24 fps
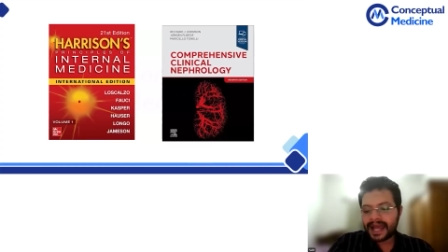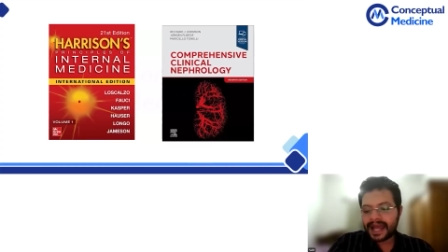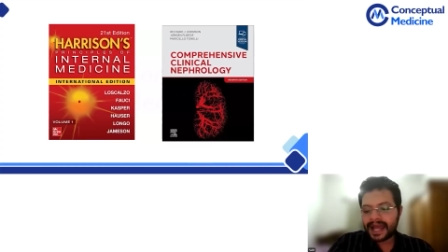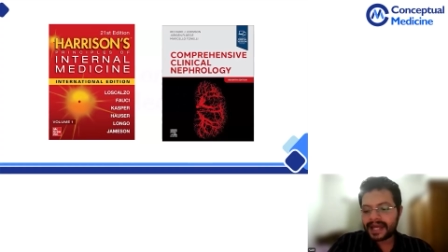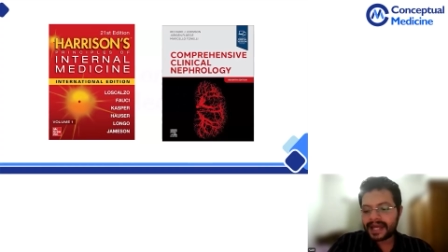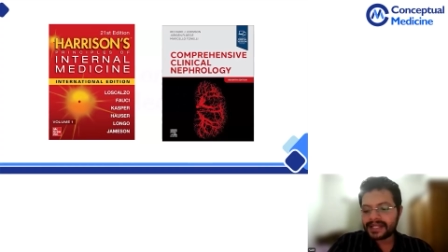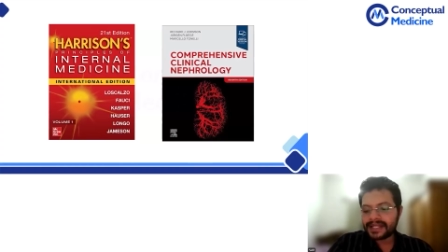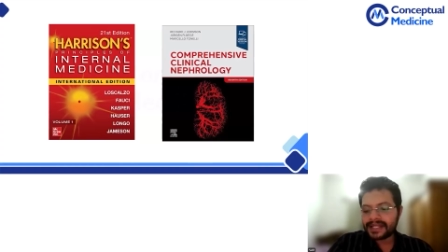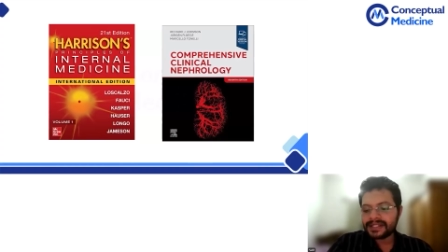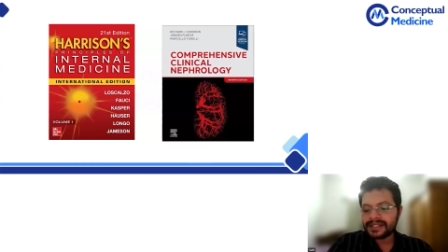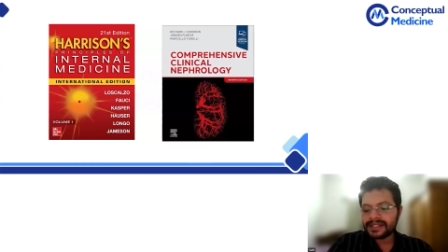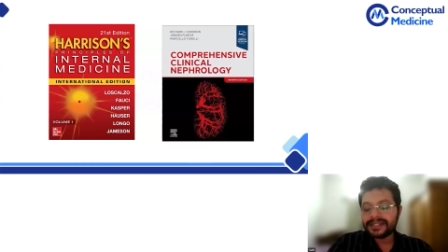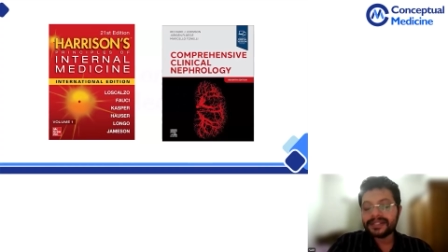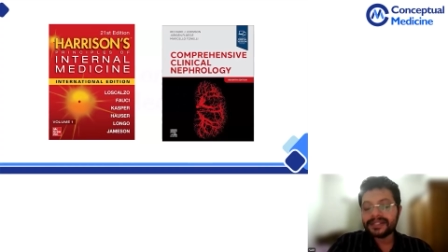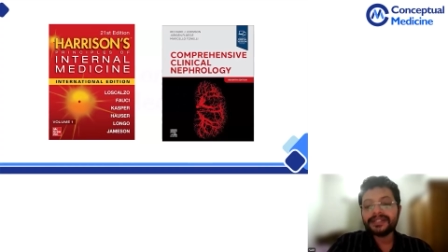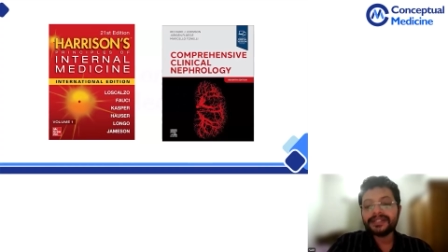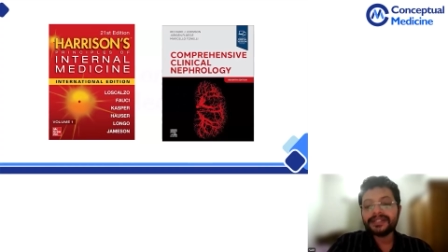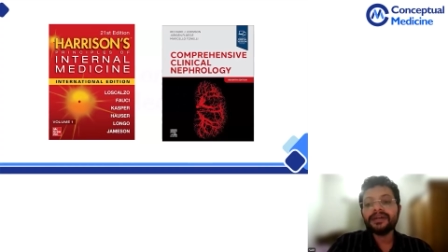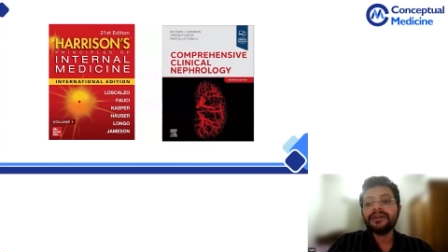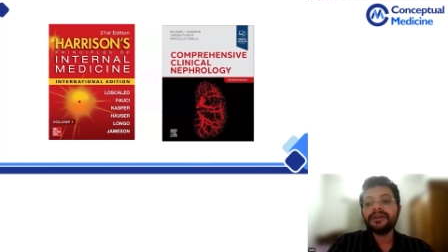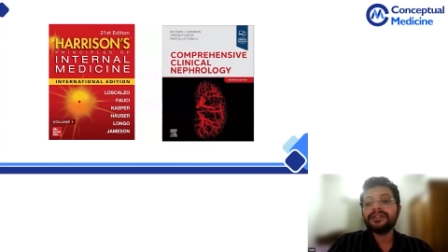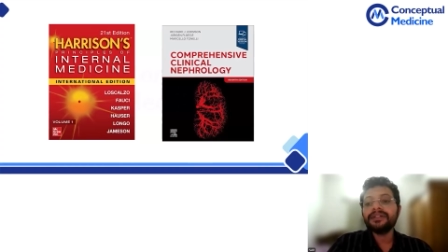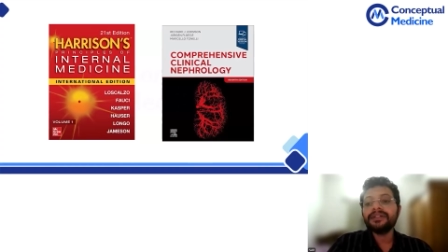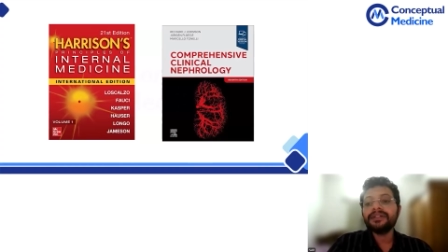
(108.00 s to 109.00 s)
Harrison's
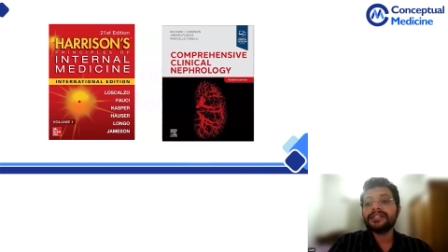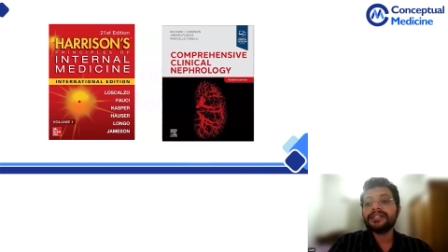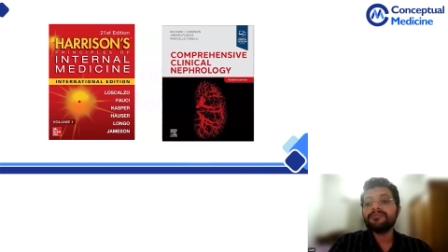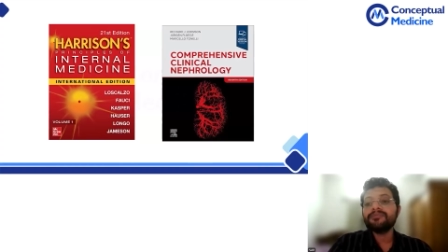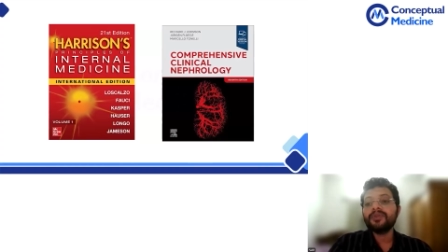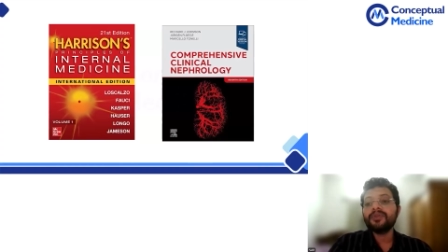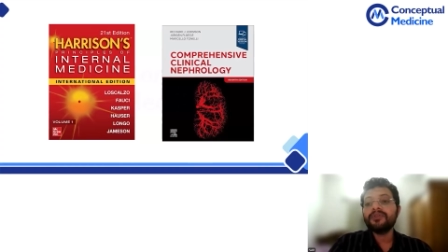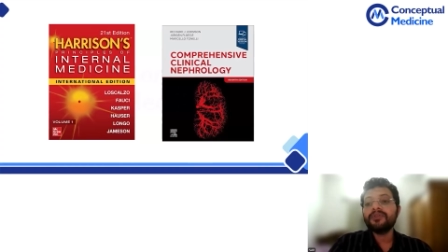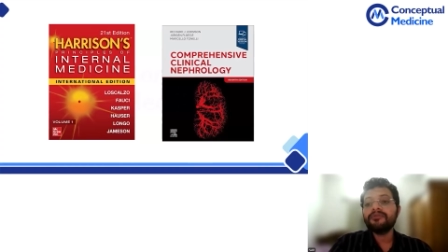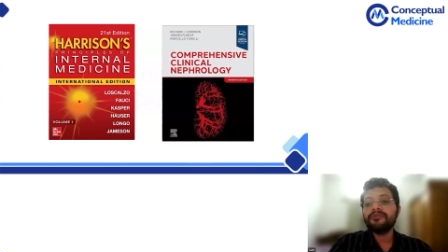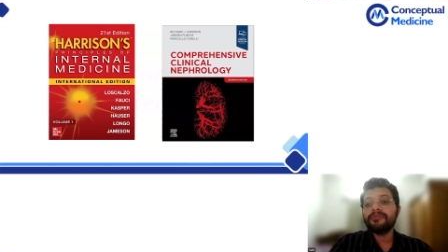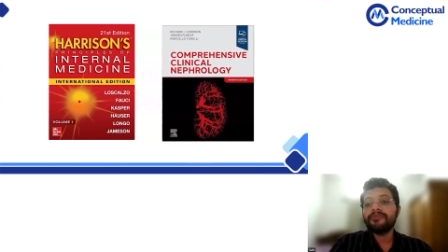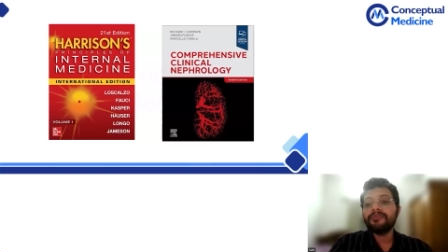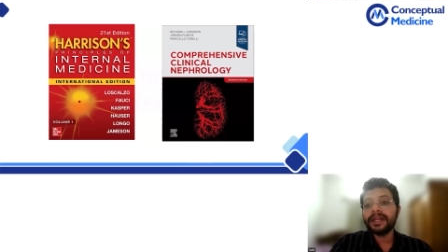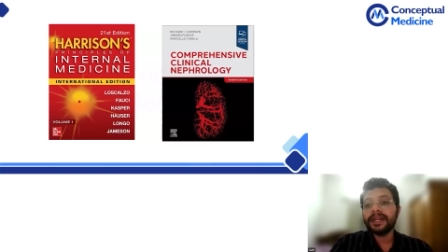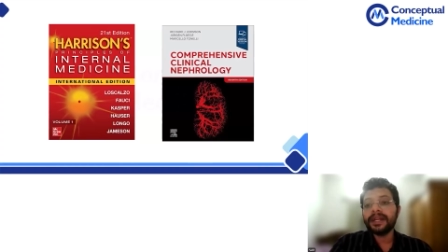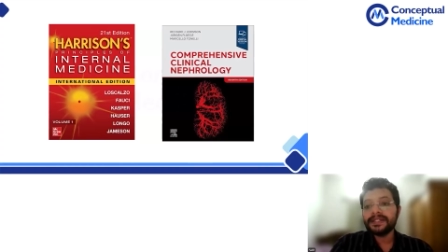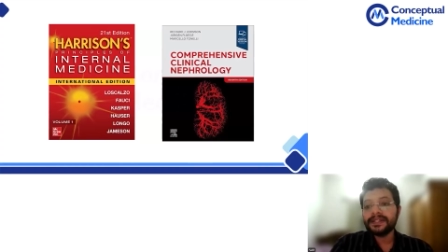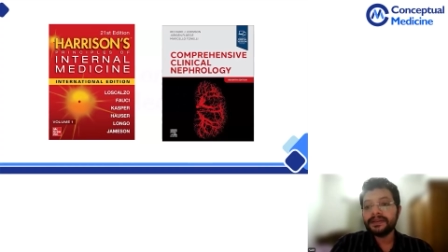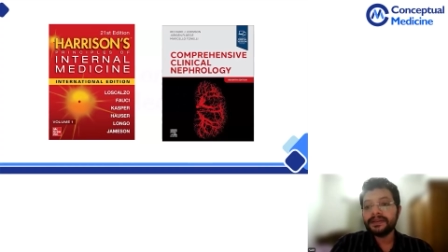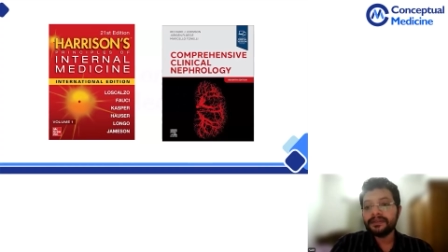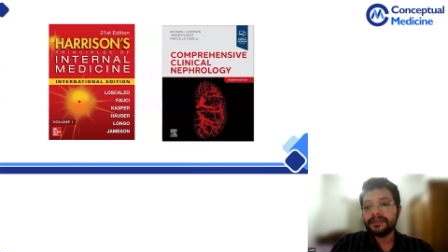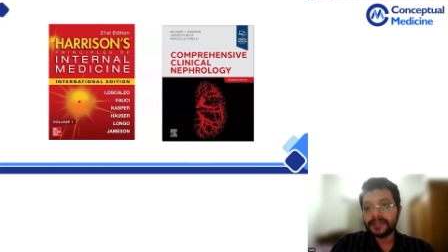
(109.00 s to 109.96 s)
textbook of medicine,